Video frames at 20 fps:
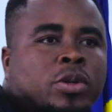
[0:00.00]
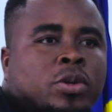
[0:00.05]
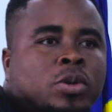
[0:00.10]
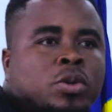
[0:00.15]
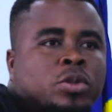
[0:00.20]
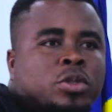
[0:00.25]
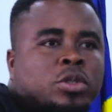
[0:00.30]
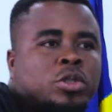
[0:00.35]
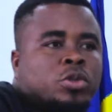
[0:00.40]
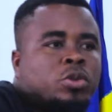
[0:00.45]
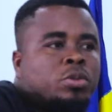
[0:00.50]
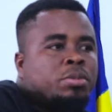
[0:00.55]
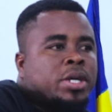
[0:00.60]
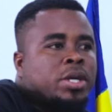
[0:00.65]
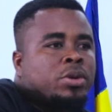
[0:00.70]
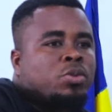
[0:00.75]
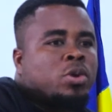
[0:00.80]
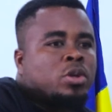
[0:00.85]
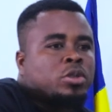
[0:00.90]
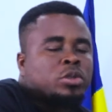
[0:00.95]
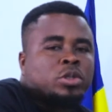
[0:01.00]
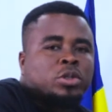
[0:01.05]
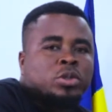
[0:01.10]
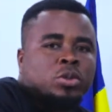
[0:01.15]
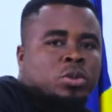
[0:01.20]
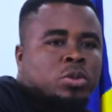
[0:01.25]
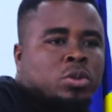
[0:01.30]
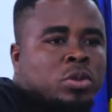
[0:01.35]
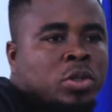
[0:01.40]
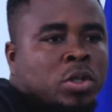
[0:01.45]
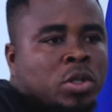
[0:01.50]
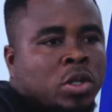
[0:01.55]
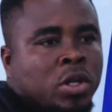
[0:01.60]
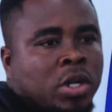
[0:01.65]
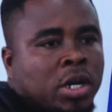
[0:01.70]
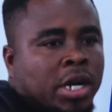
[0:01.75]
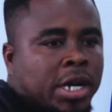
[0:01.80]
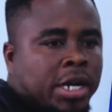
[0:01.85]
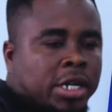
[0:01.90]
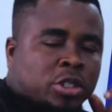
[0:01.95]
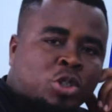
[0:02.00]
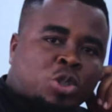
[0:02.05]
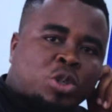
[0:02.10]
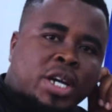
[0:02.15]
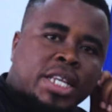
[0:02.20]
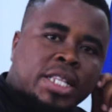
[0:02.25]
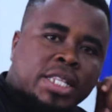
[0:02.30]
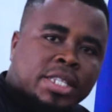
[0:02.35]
know you may want to try